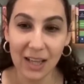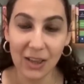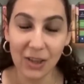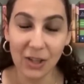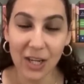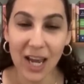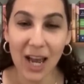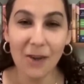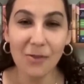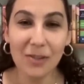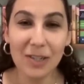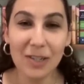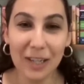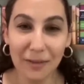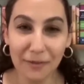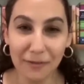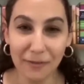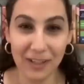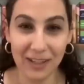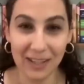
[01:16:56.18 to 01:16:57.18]
look how
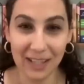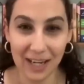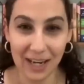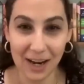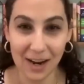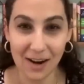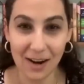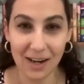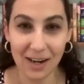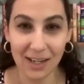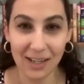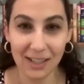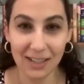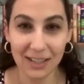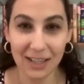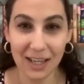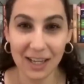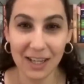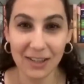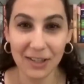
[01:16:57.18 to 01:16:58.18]
different they are.
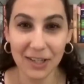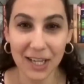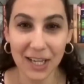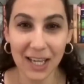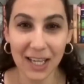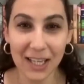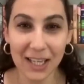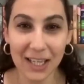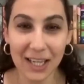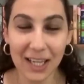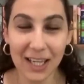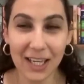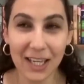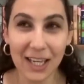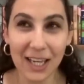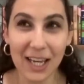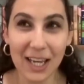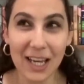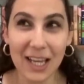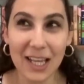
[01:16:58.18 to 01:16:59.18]
Like, look, like
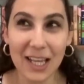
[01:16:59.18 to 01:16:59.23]
mm-hmm.